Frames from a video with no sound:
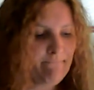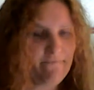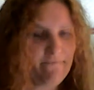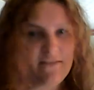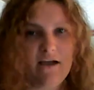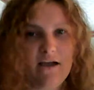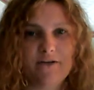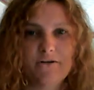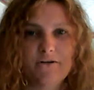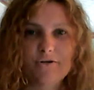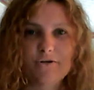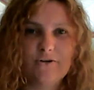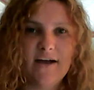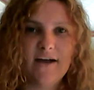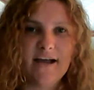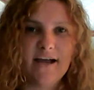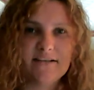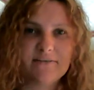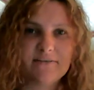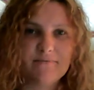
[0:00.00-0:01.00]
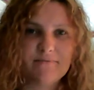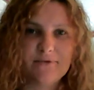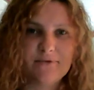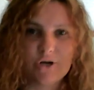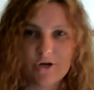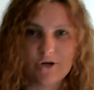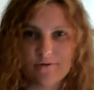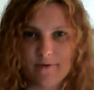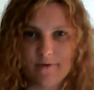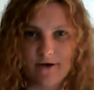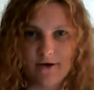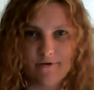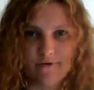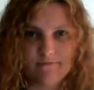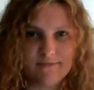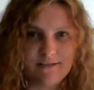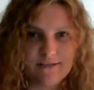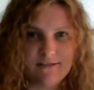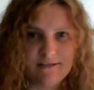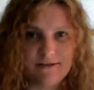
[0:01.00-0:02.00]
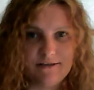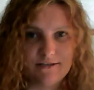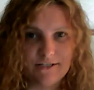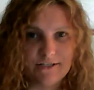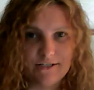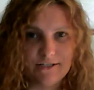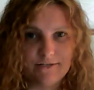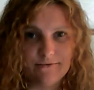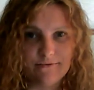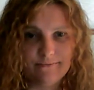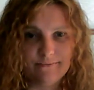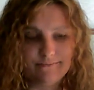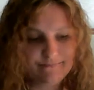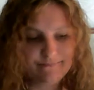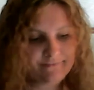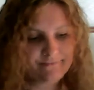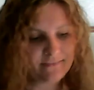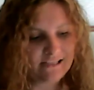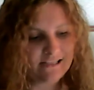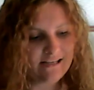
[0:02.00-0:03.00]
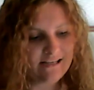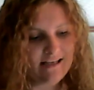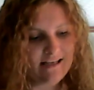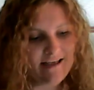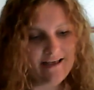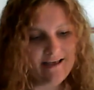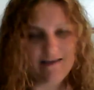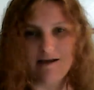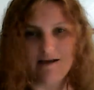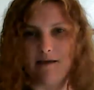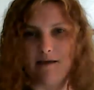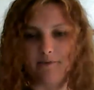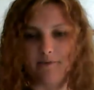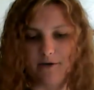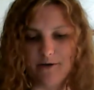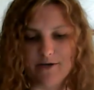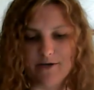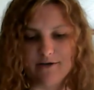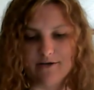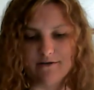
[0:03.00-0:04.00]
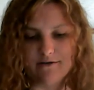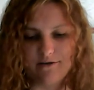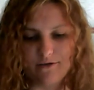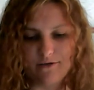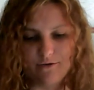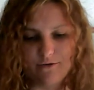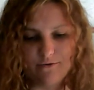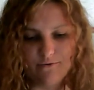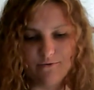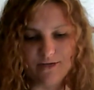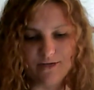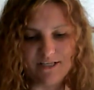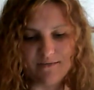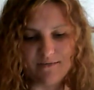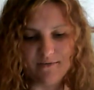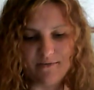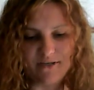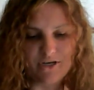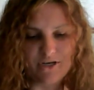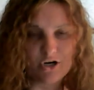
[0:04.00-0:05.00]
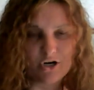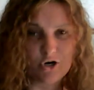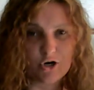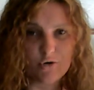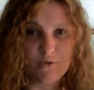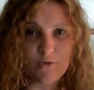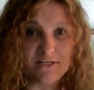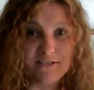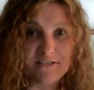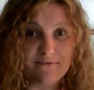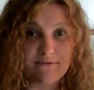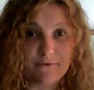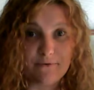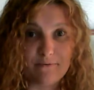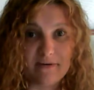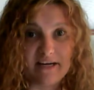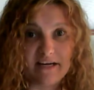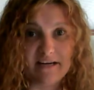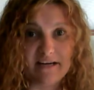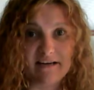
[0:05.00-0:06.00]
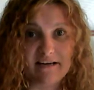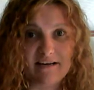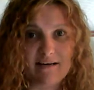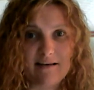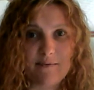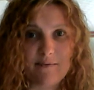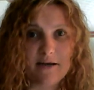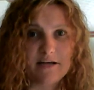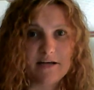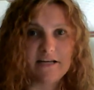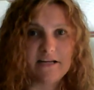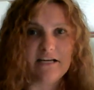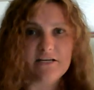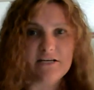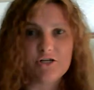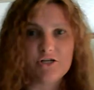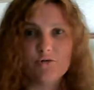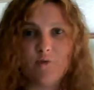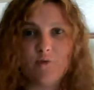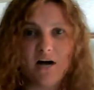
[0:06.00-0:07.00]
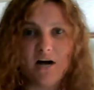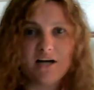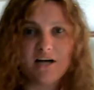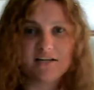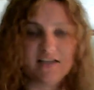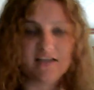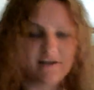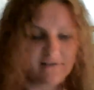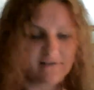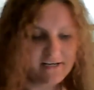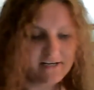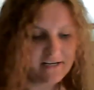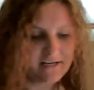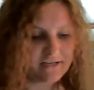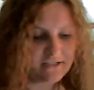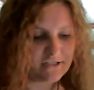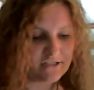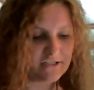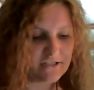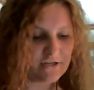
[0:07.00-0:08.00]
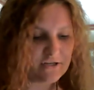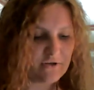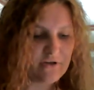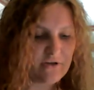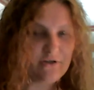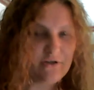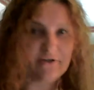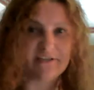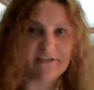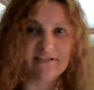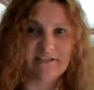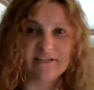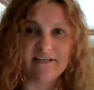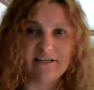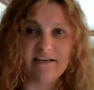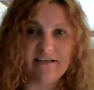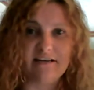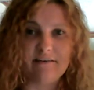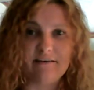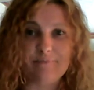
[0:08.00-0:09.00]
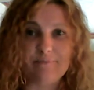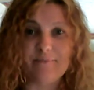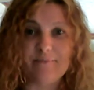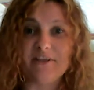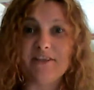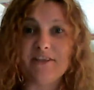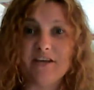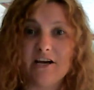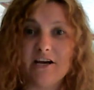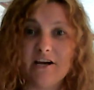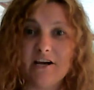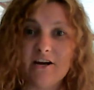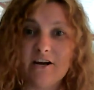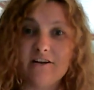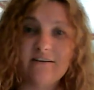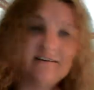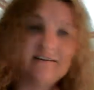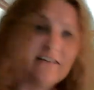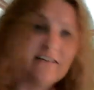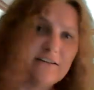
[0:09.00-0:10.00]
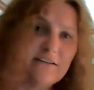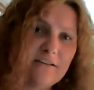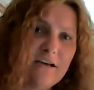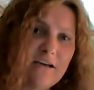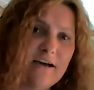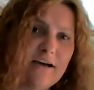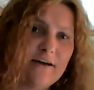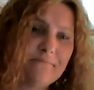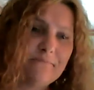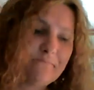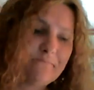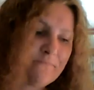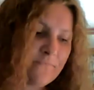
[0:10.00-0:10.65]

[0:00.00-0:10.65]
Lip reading: Now, I told you I had some dark poems in here too. I'm going to read some of the dark ones for a minute. I'm not going to get too bogged down in it, just so that you can see. Been there, done that.